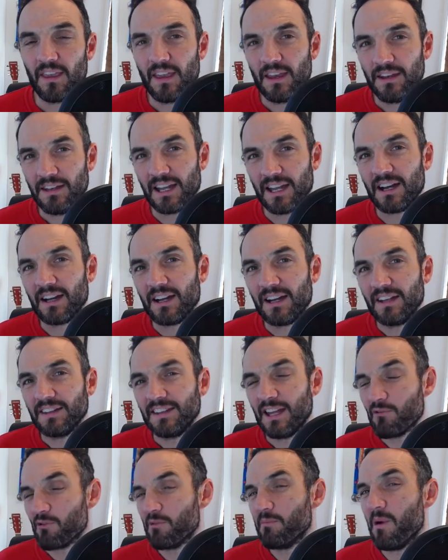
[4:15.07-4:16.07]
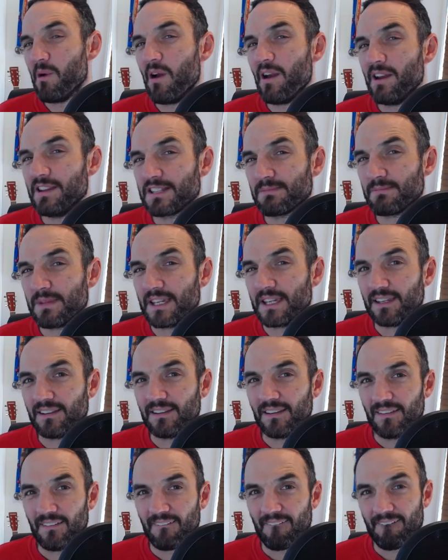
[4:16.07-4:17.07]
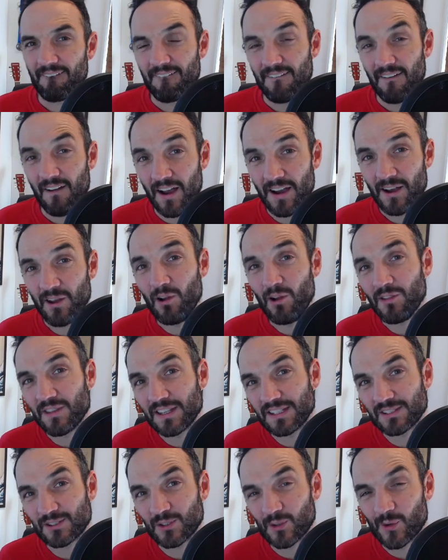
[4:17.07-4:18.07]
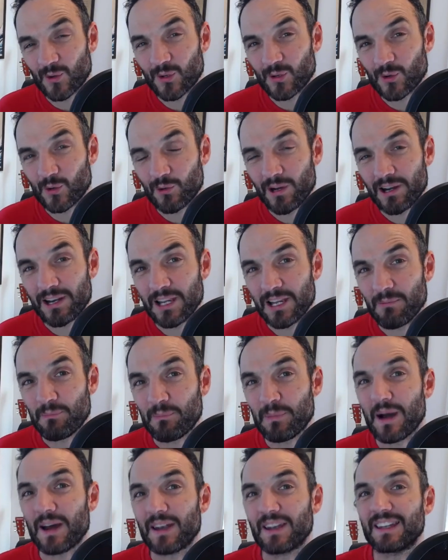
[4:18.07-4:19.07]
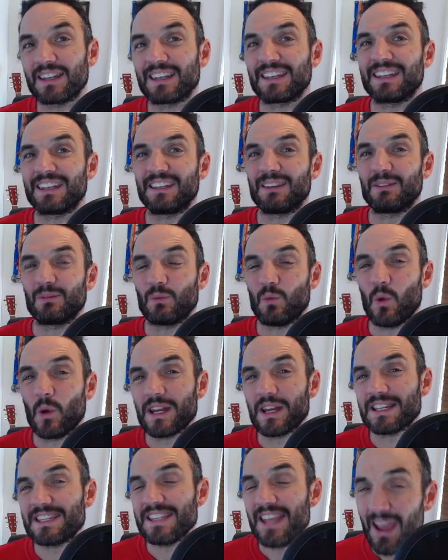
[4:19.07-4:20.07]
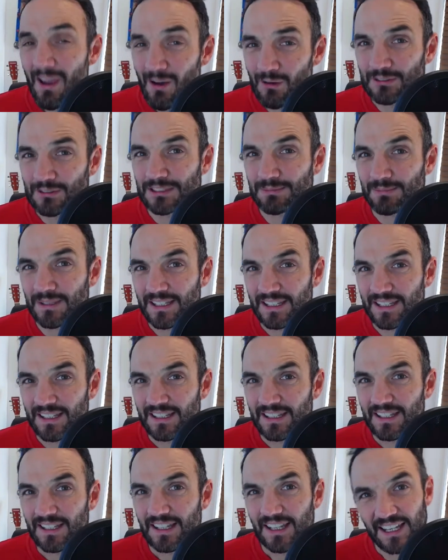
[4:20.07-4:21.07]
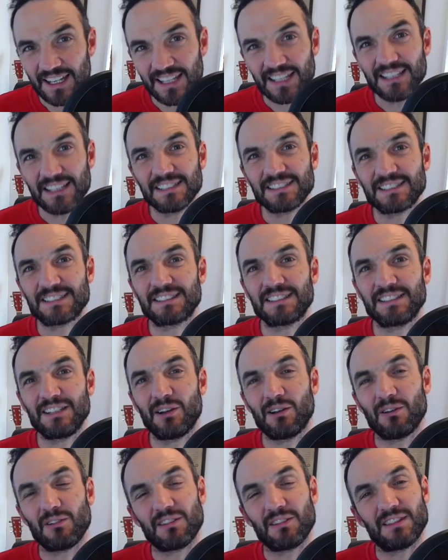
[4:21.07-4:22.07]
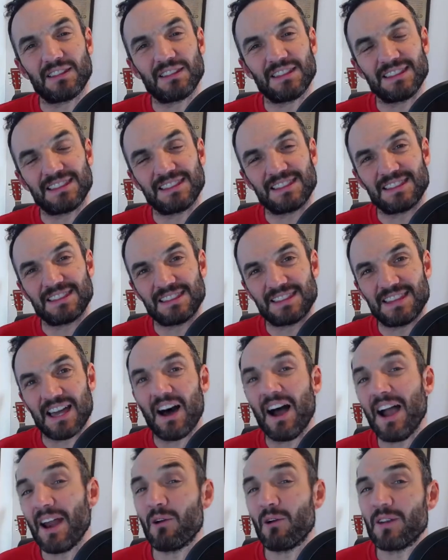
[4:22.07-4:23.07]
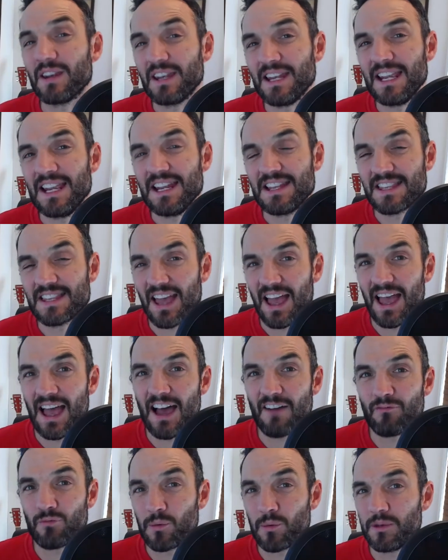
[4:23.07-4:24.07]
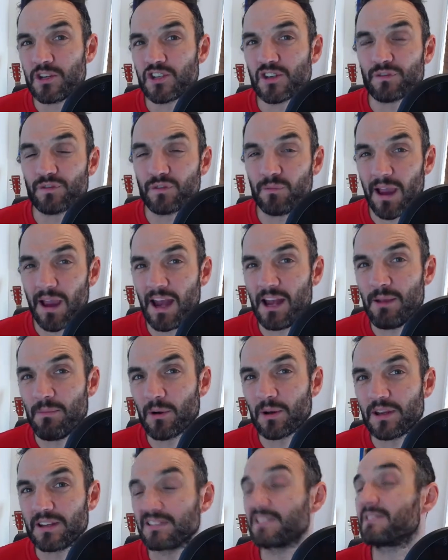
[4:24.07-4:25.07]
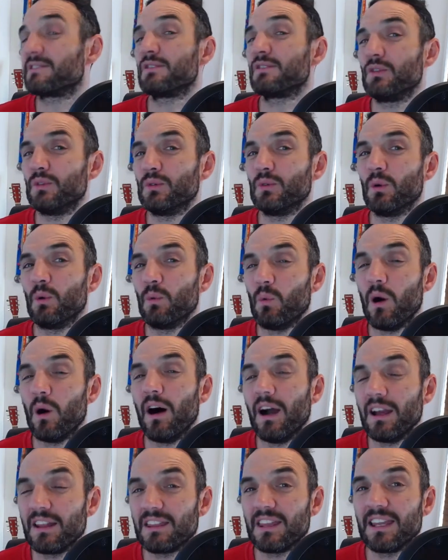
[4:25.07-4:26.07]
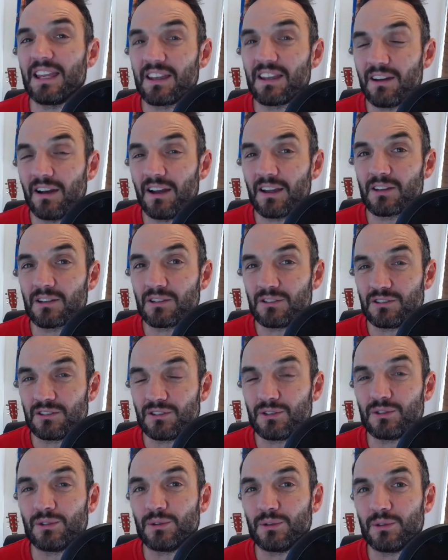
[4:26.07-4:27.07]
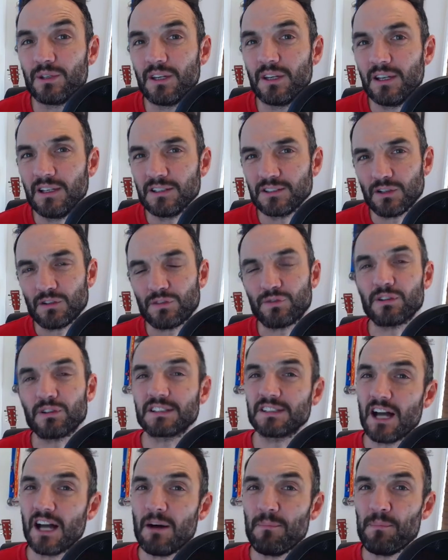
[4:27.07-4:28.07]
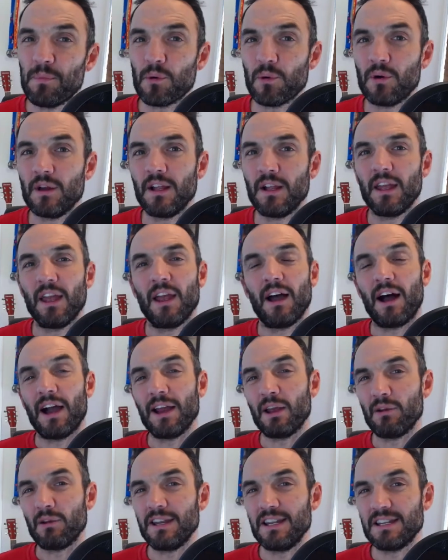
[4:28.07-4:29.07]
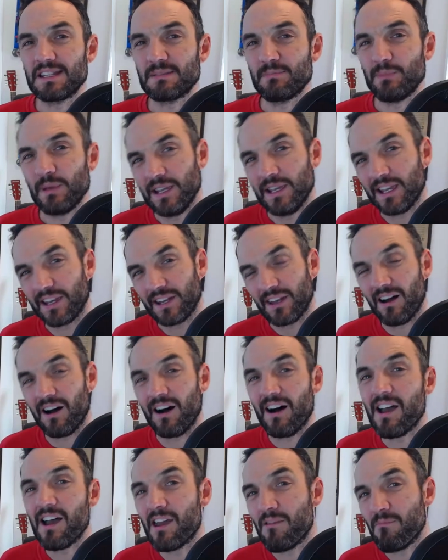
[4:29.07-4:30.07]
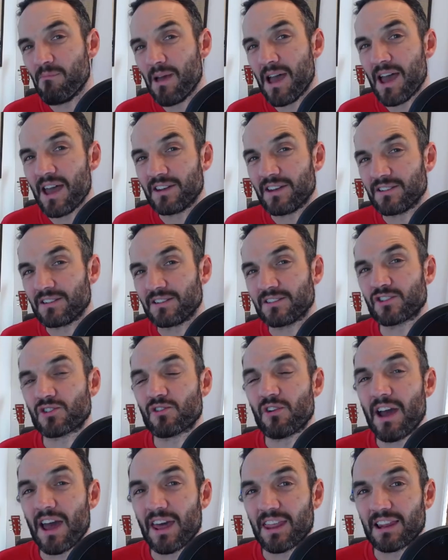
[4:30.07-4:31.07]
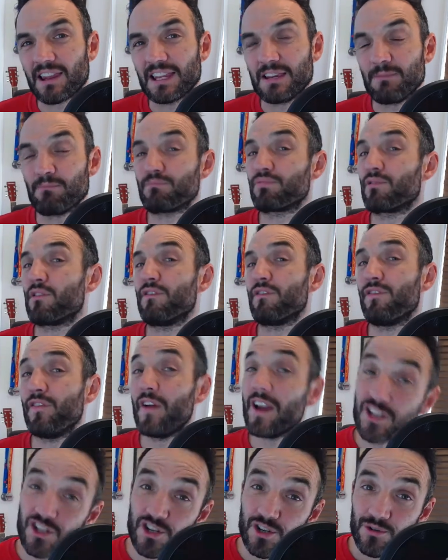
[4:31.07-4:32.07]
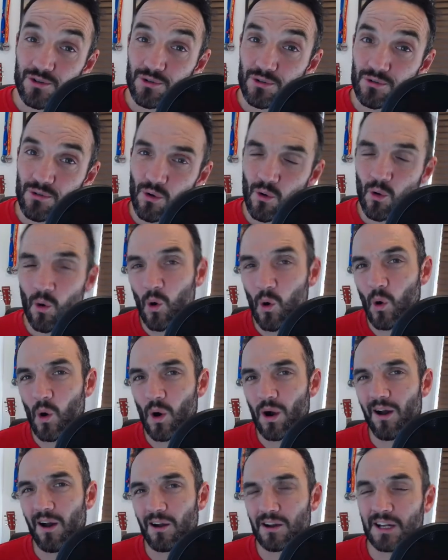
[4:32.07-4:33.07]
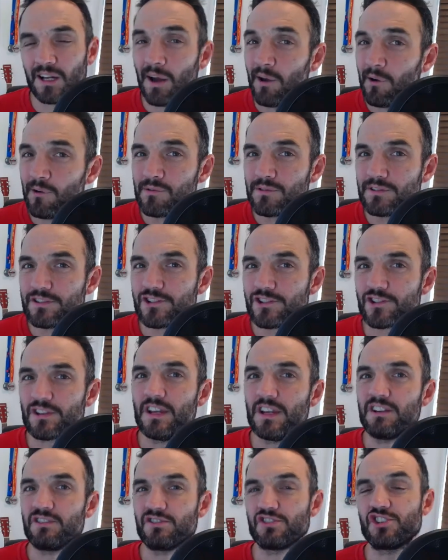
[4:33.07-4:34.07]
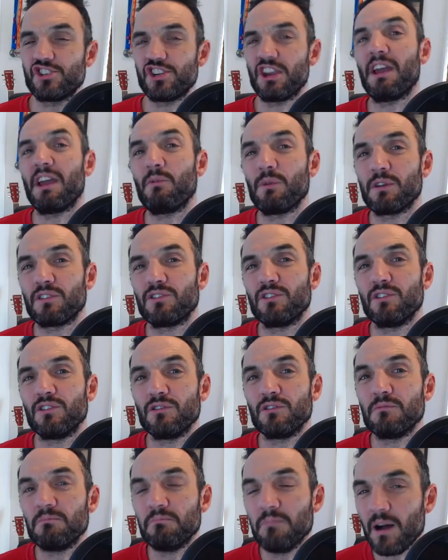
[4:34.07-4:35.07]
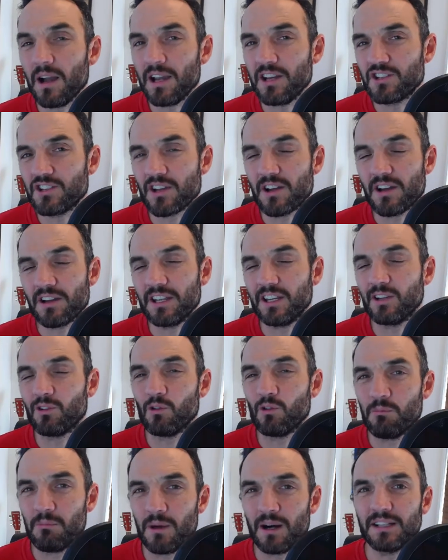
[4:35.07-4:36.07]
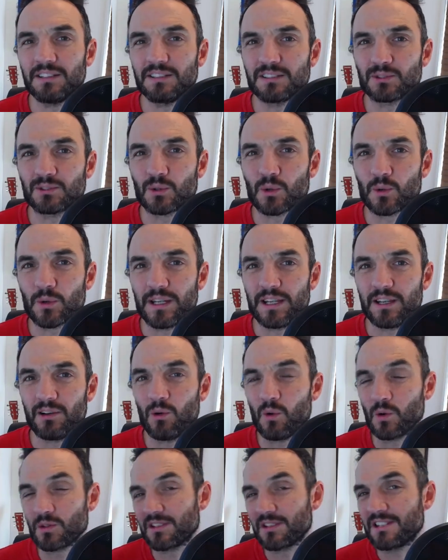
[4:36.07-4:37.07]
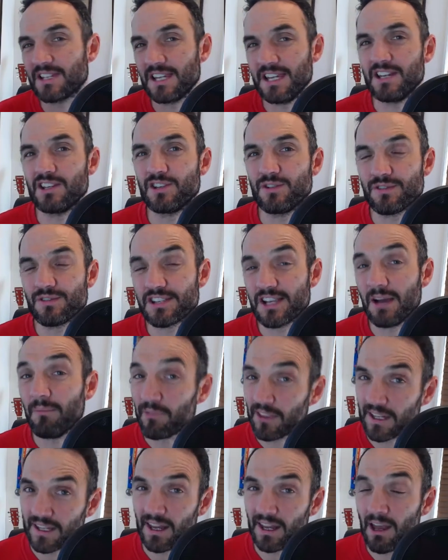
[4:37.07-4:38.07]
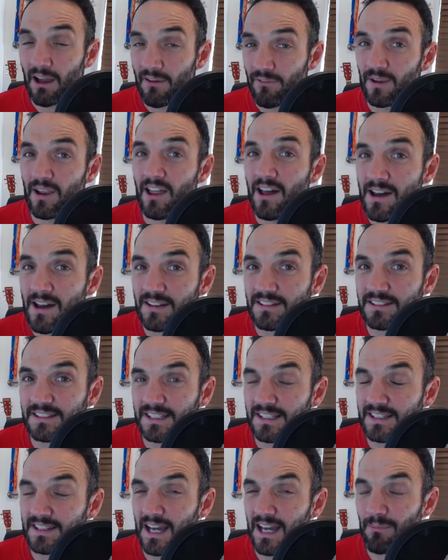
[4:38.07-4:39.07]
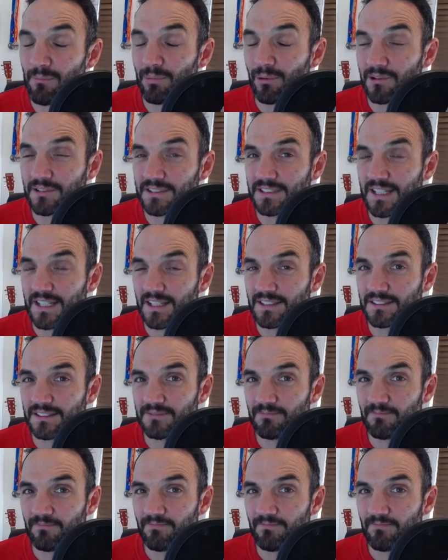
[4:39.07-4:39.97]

Now, that reminds me, I know this story already, but what it tells me is, you know, that I don't need to have permission from anybody to do what I think I could do. So for example, I don't need to be an Ironman triathlete professional or a coach to share with you my journey or my story or to teach you something that I've learned in that process.